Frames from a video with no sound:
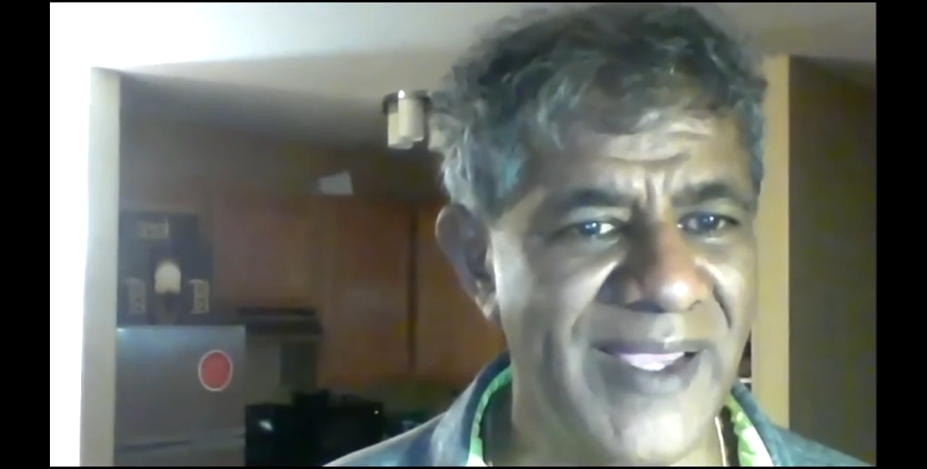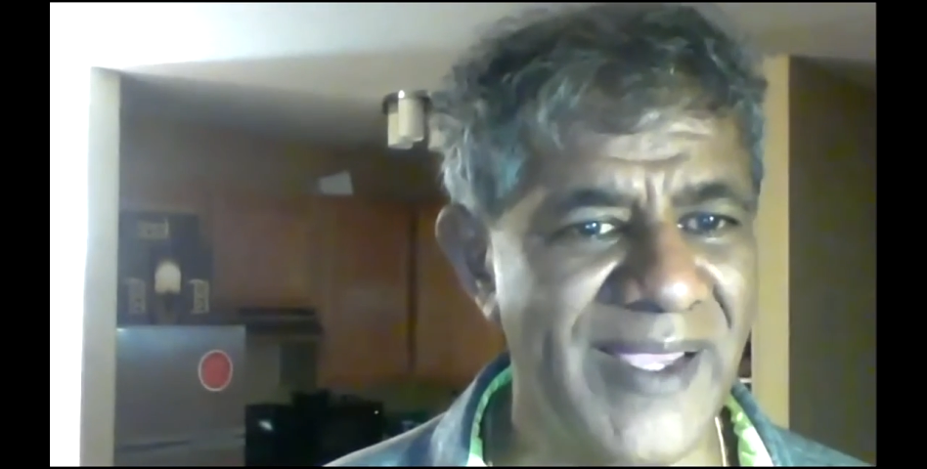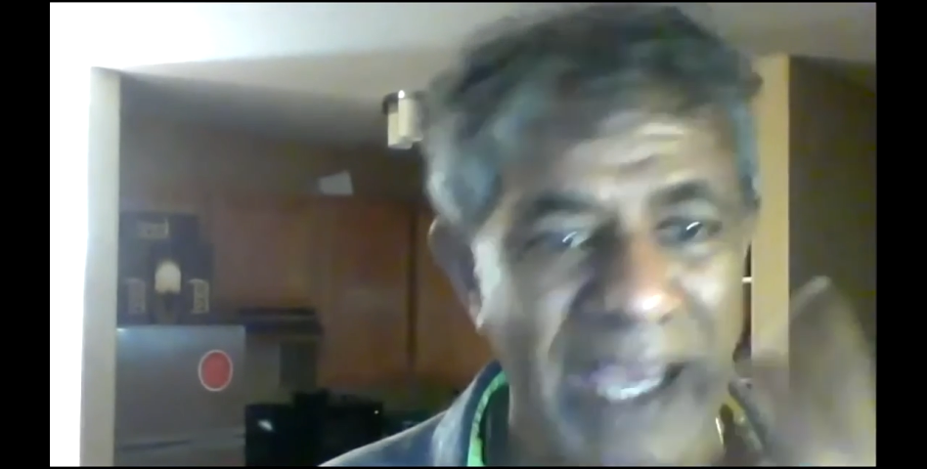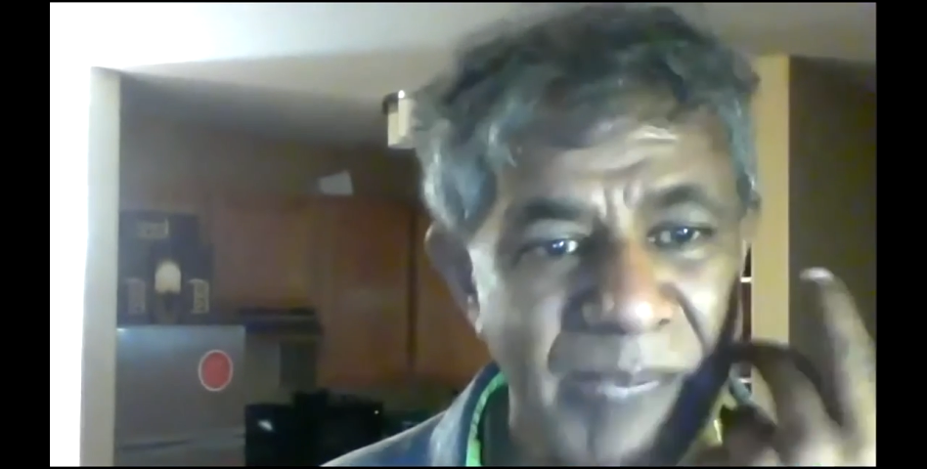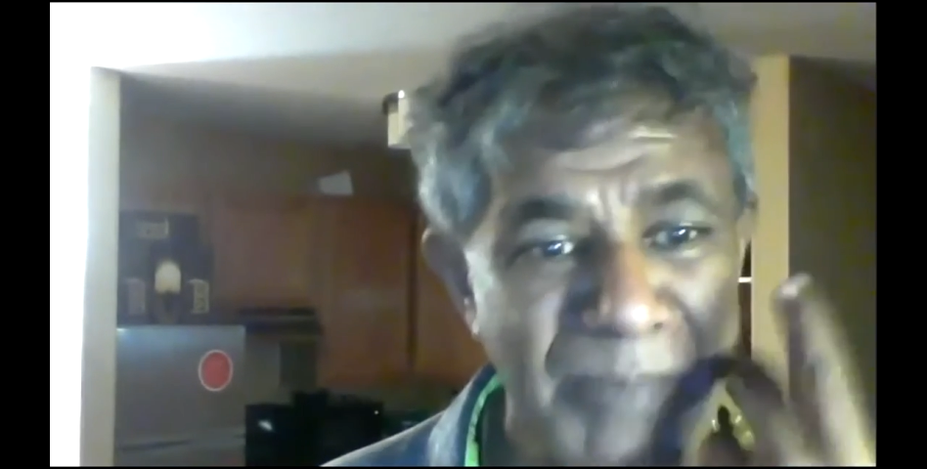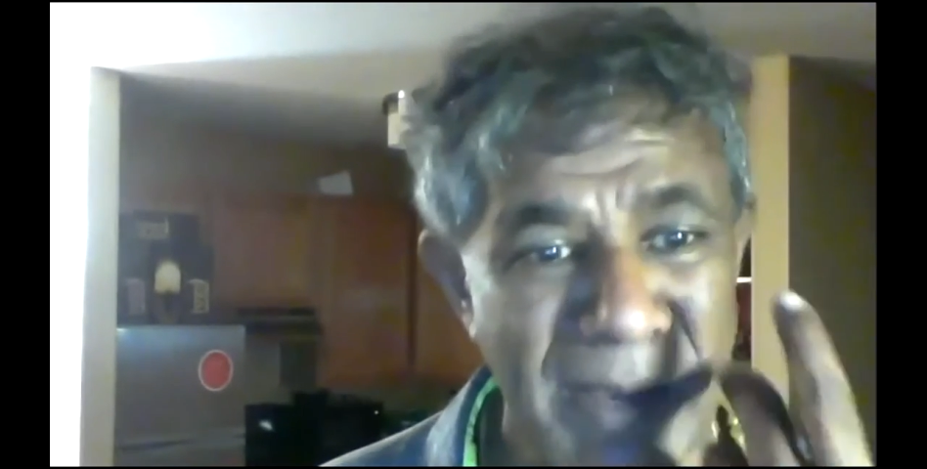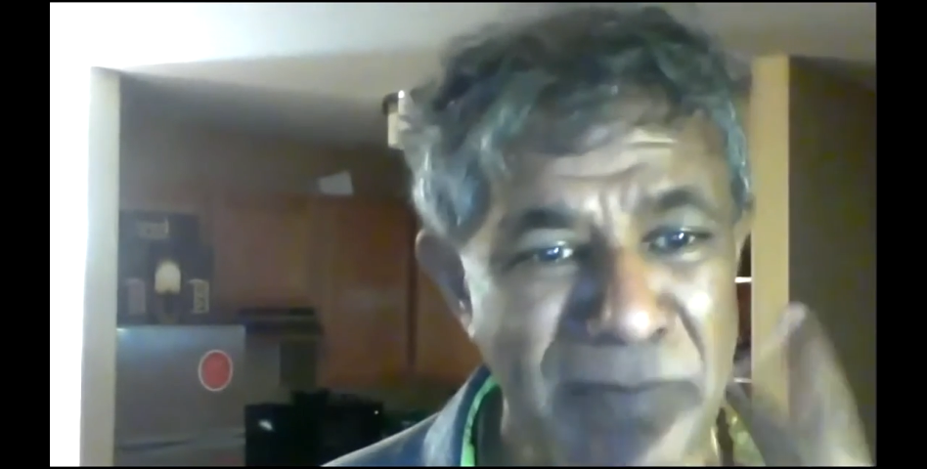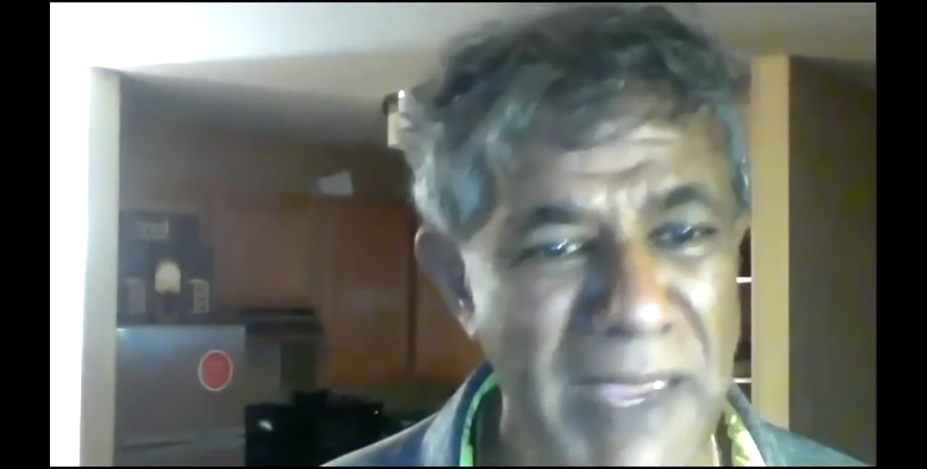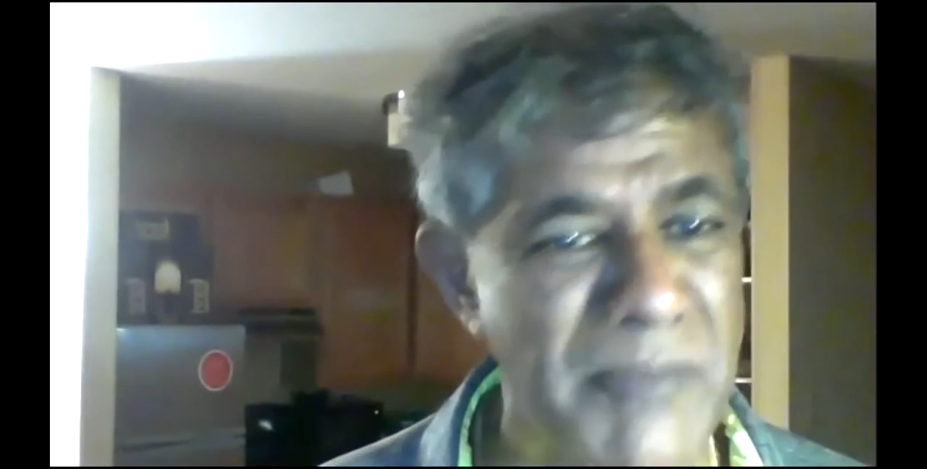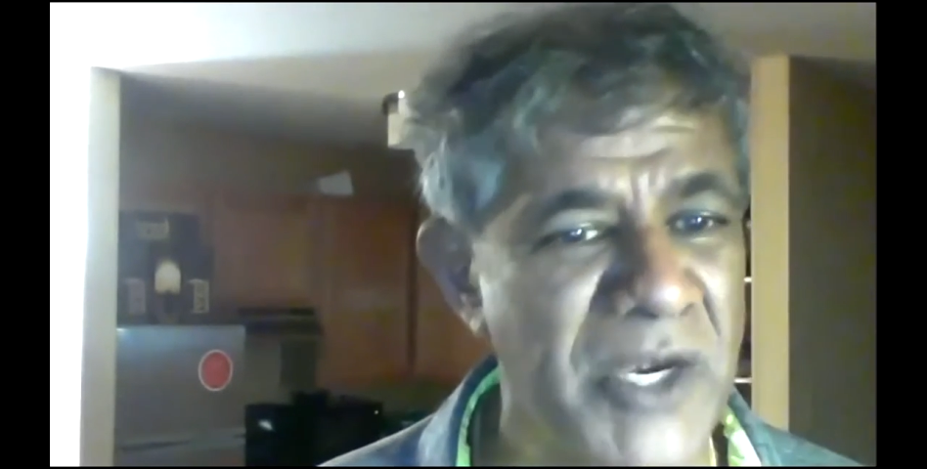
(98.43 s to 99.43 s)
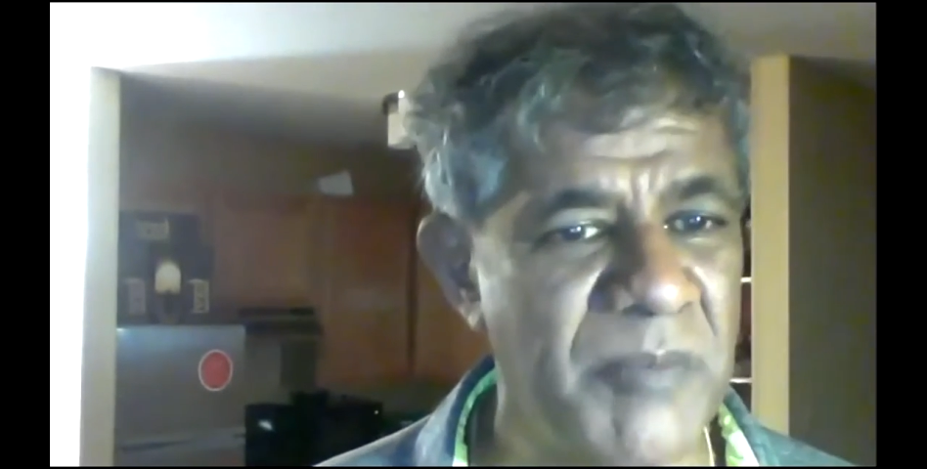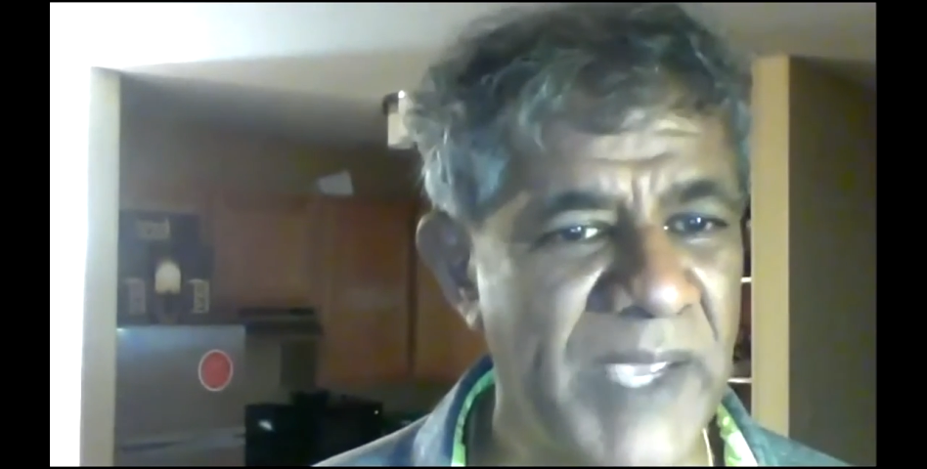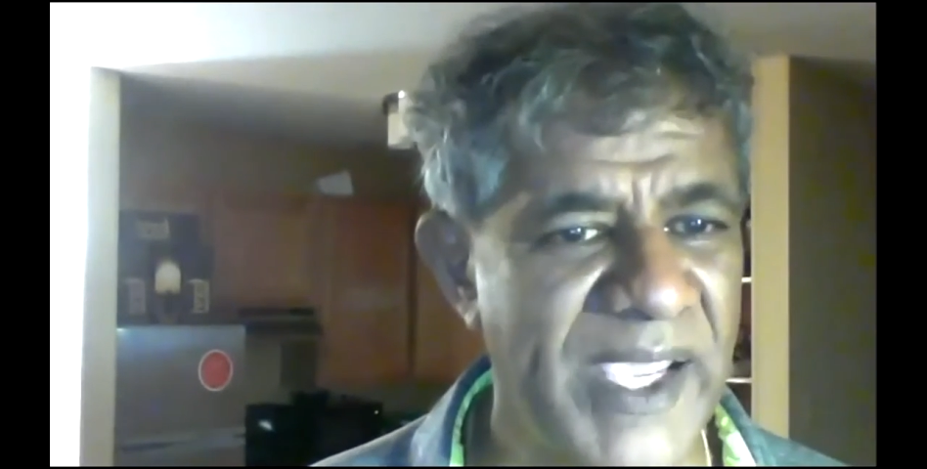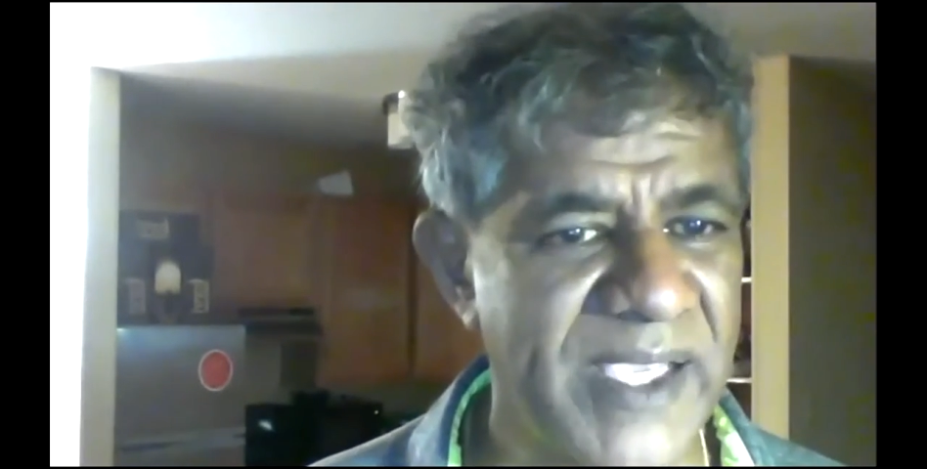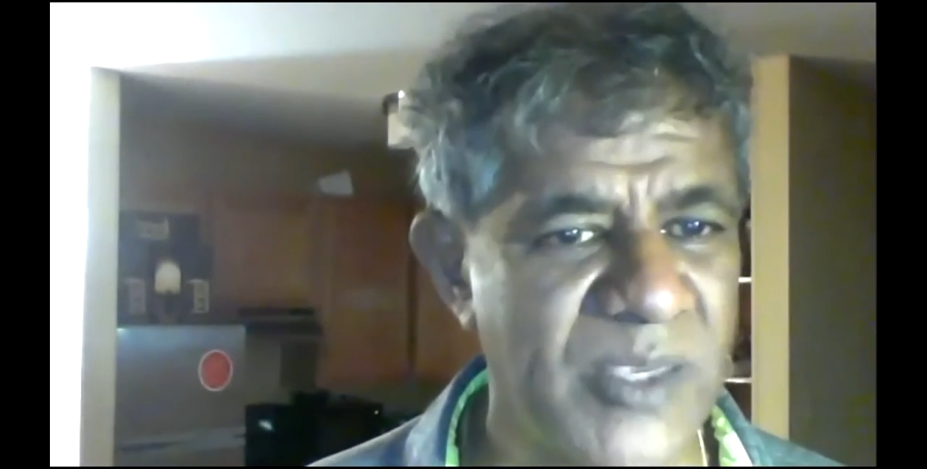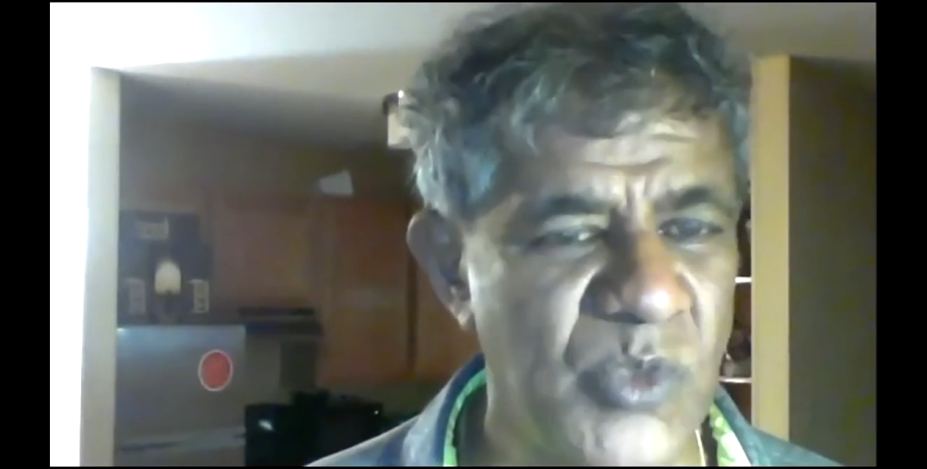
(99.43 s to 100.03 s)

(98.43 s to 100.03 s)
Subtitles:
got my memory back,